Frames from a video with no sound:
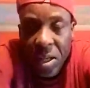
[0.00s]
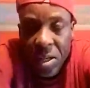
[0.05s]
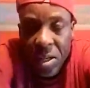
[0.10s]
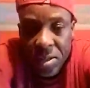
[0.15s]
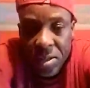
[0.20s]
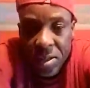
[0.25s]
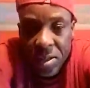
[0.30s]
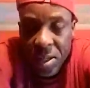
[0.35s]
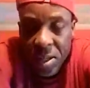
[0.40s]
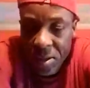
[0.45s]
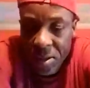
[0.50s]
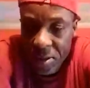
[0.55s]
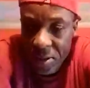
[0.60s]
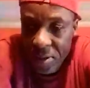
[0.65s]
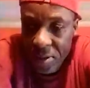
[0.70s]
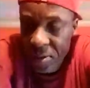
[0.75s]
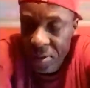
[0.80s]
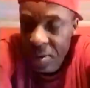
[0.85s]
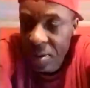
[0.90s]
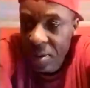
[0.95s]
You know, see
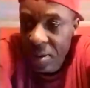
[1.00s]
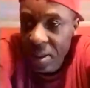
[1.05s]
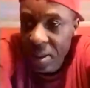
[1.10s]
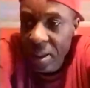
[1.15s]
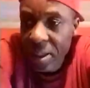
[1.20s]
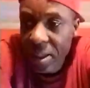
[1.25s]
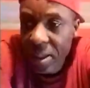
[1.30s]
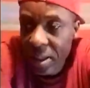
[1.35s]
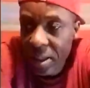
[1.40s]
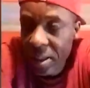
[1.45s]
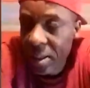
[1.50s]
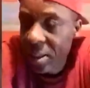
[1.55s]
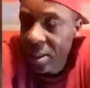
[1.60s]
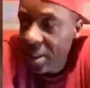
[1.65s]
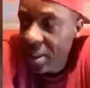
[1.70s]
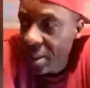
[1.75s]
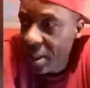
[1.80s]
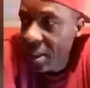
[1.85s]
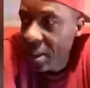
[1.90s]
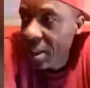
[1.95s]
it.
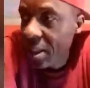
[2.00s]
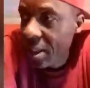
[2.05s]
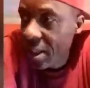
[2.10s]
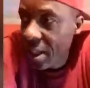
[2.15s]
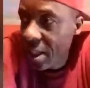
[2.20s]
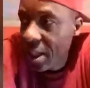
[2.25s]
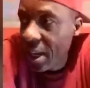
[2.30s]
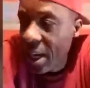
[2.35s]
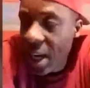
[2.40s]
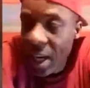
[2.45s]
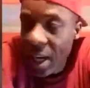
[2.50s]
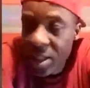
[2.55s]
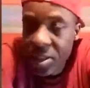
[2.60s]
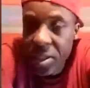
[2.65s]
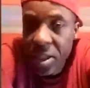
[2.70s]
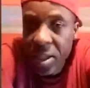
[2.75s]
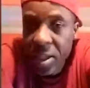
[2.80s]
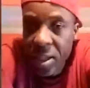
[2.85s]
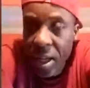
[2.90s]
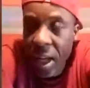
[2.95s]
Big, big
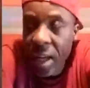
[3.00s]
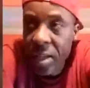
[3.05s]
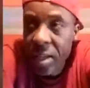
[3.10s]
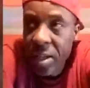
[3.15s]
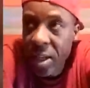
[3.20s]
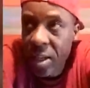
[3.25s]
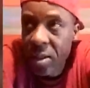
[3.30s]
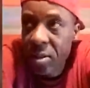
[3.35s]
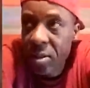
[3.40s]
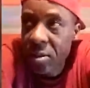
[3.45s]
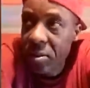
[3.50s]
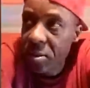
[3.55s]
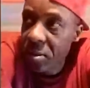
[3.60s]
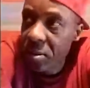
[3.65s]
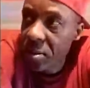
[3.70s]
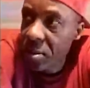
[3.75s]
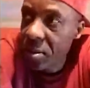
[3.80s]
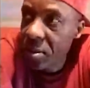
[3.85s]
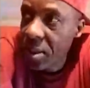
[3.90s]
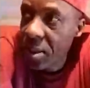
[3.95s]
and thing, big, and then
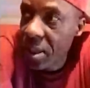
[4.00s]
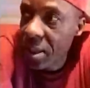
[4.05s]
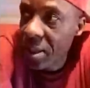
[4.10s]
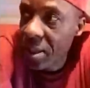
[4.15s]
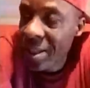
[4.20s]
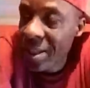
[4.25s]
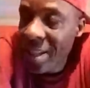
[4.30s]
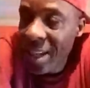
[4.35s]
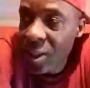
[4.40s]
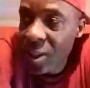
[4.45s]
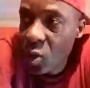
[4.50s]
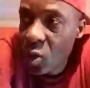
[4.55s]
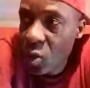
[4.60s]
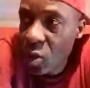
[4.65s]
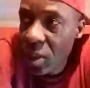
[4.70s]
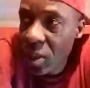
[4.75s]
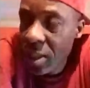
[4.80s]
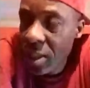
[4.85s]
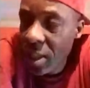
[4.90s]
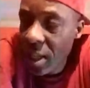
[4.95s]
in a
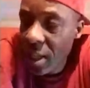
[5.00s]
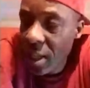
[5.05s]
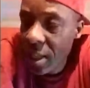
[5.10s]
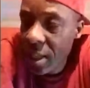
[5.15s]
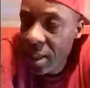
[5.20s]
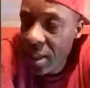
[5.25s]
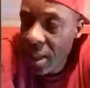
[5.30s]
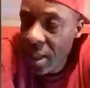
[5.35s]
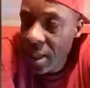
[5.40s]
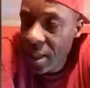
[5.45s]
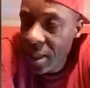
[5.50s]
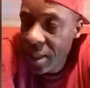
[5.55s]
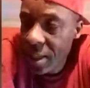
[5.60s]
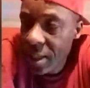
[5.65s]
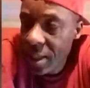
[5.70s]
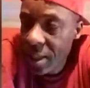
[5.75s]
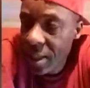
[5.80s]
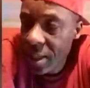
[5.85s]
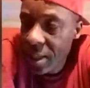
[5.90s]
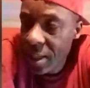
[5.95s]
in a in a
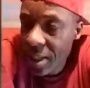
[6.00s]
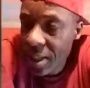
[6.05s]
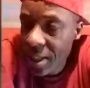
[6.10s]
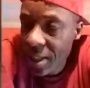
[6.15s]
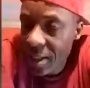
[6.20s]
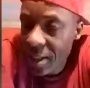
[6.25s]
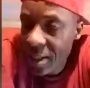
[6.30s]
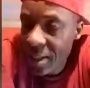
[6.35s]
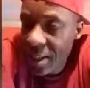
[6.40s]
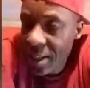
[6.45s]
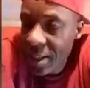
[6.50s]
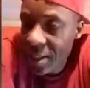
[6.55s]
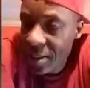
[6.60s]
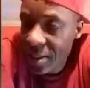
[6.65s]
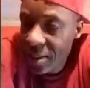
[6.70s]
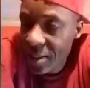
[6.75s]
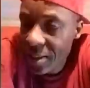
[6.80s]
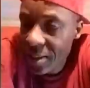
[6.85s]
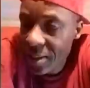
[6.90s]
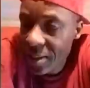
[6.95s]
in a in
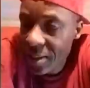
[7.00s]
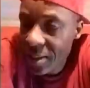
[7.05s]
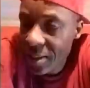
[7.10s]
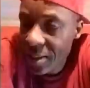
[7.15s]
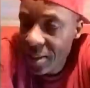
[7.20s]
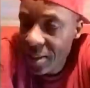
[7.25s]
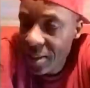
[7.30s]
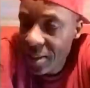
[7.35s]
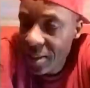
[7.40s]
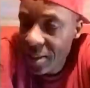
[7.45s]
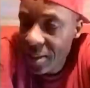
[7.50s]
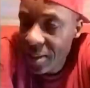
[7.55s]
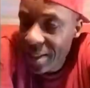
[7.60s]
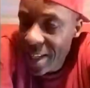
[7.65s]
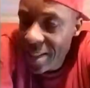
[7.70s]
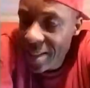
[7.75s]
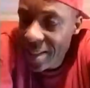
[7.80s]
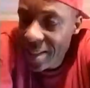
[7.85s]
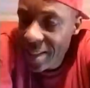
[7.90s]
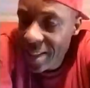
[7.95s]
a in a
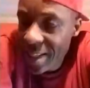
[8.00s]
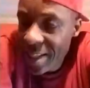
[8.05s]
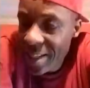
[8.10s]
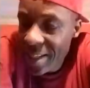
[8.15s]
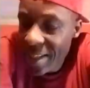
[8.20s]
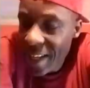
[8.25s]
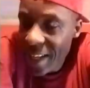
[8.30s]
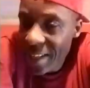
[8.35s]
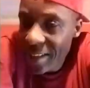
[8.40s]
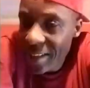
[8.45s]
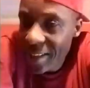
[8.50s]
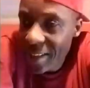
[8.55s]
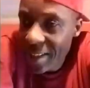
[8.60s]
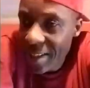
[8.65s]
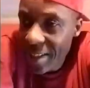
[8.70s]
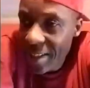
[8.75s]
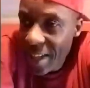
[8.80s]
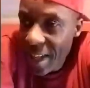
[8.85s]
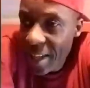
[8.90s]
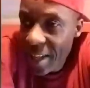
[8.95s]

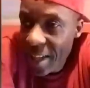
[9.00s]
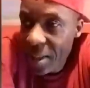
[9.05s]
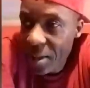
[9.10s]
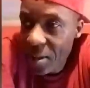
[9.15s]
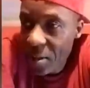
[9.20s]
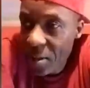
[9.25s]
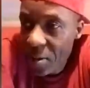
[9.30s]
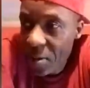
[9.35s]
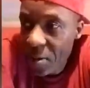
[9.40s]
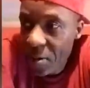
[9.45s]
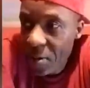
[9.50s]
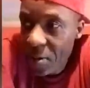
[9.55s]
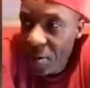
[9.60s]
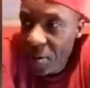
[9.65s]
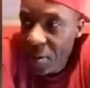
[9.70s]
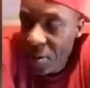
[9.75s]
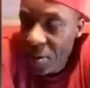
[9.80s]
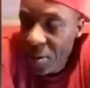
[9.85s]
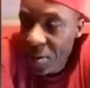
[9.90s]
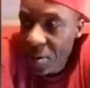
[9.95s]

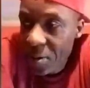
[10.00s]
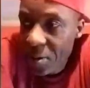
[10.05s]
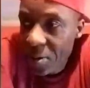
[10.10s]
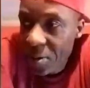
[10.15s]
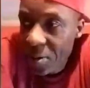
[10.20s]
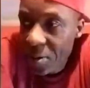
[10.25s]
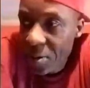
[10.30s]
1999.